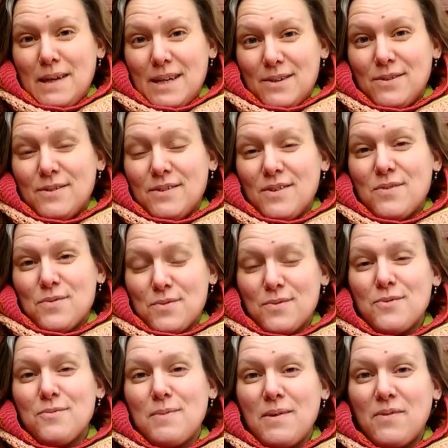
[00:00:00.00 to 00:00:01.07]
pattern
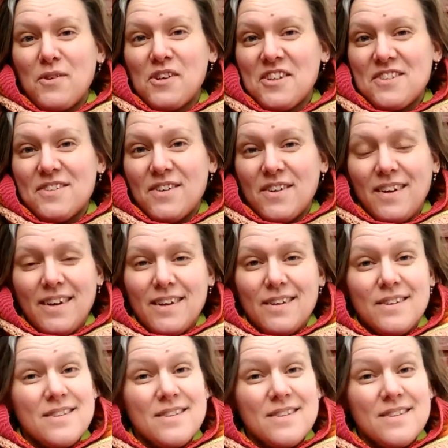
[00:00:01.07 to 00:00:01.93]
through before I started it,